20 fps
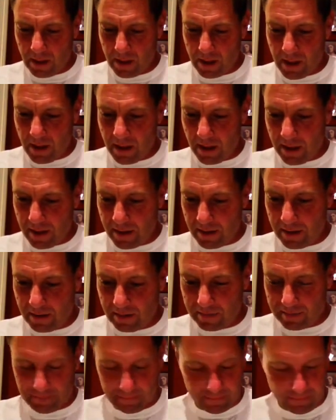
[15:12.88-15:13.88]
and
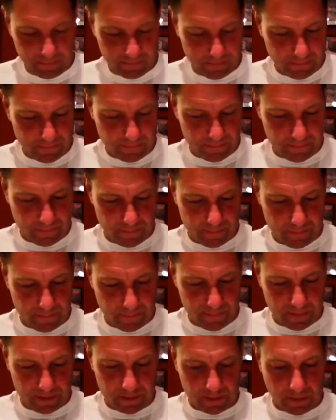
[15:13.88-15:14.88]

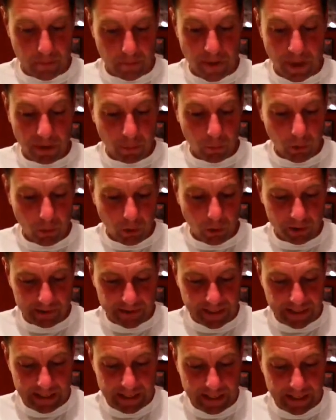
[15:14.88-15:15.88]
the metal wars
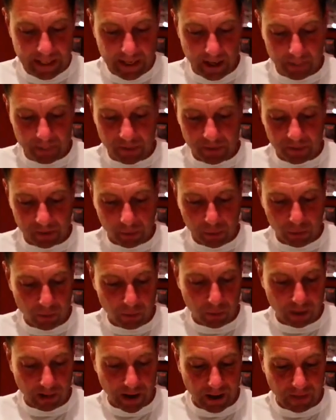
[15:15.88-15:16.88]
are heating up in
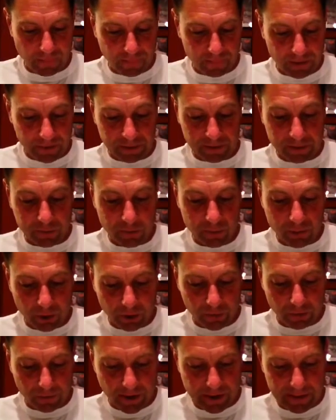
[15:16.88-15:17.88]
global conflict, New
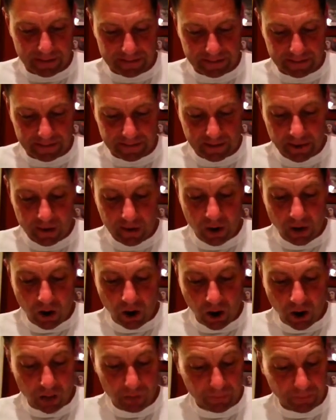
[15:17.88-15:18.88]
York based
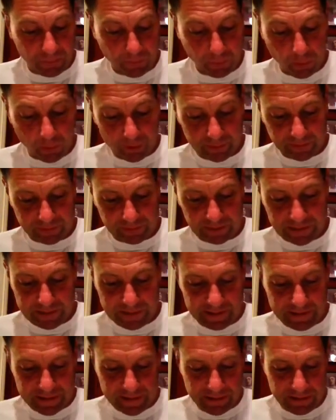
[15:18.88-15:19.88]
armed force
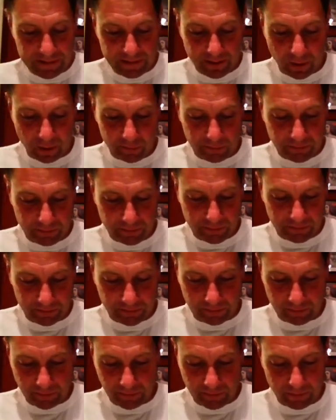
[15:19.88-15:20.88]
leads the East Coast
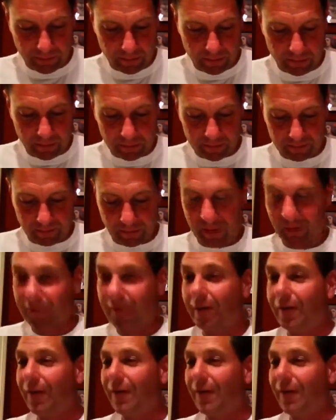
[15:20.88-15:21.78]
ass assault.